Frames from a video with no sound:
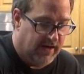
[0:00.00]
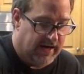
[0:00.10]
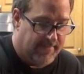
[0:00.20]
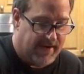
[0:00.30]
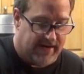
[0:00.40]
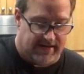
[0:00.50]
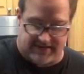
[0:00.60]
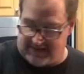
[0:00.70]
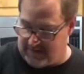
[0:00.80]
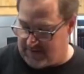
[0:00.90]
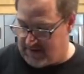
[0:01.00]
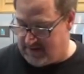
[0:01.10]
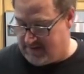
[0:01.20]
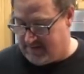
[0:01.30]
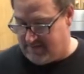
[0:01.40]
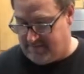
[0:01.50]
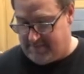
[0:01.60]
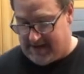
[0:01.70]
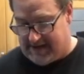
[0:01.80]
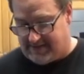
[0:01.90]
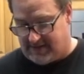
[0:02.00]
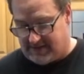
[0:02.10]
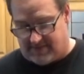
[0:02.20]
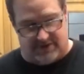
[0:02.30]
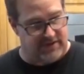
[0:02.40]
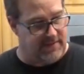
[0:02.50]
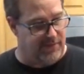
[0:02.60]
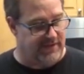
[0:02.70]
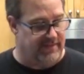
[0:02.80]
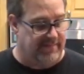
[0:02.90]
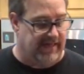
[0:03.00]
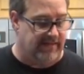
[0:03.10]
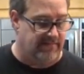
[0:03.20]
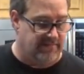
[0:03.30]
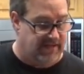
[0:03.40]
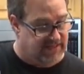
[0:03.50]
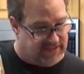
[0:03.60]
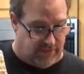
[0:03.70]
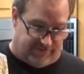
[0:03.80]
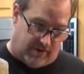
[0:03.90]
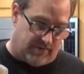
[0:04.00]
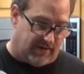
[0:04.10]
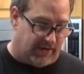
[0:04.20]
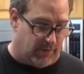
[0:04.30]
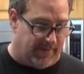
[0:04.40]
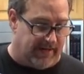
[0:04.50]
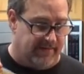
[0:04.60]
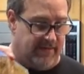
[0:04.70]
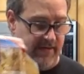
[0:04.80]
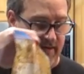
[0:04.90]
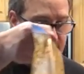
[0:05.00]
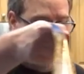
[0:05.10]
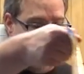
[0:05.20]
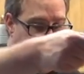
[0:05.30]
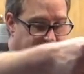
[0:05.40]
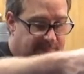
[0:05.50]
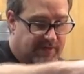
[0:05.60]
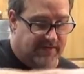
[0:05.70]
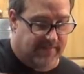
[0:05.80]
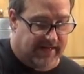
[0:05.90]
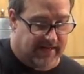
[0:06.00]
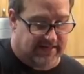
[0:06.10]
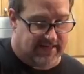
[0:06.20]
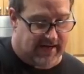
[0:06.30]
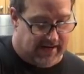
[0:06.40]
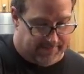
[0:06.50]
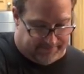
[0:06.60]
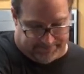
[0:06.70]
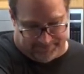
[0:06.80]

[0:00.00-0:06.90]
And I'm not going to seal the meat because I'm just going to put the meat, it's still floating a little bit. I'm going to put the meat on top